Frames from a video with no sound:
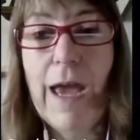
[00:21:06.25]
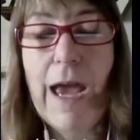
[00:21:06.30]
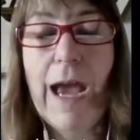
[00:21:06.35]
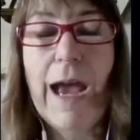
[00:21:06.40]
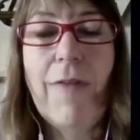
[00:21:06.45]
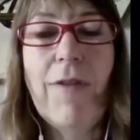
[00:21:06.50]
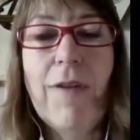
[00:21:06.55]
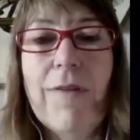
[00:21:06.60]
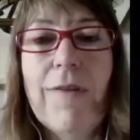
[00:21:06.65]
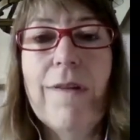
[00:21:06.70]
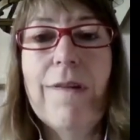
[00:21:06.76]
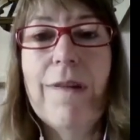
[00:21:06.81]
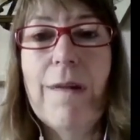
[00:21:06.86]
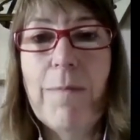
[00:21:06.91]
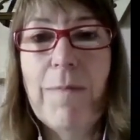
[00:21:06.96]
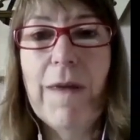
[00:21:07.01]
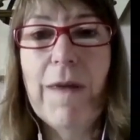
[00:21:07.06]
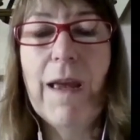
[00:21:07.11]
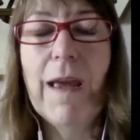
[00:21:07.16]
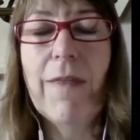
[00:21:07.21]
And this is
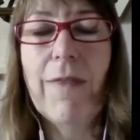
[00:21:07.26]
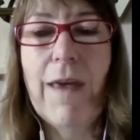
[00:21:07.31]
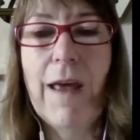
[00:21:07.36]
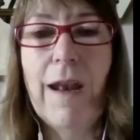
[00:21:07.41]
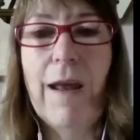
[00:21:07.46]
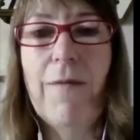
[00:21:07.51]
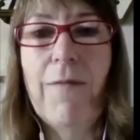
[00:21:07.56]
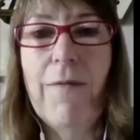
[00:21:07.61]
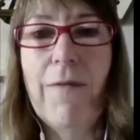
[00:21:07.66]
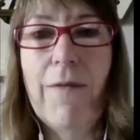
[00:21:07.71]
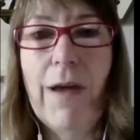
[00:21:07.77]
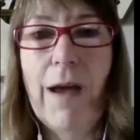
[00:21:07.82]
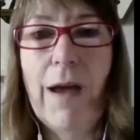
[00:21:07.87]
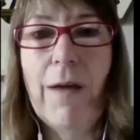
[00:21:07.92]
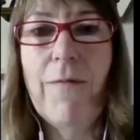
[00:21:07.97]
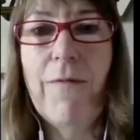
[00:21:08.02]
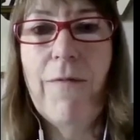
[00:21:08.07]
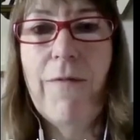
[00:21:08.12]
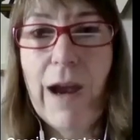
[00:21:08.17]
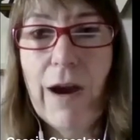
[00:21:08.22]
something that
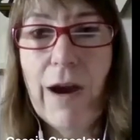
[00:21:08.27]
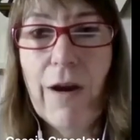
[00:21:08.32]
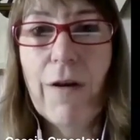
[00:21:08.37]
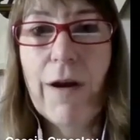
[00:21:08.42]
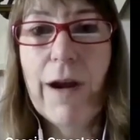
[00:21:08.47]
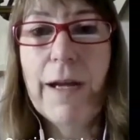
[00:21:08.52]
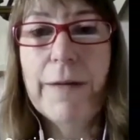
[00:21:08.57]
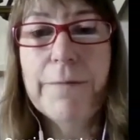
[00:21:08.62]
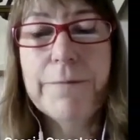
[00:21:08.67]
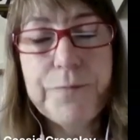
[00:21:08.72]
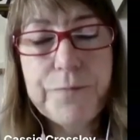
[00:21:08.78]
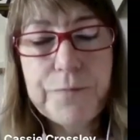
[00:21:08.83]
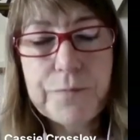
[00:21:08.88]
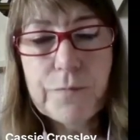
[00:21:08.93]
I'm very,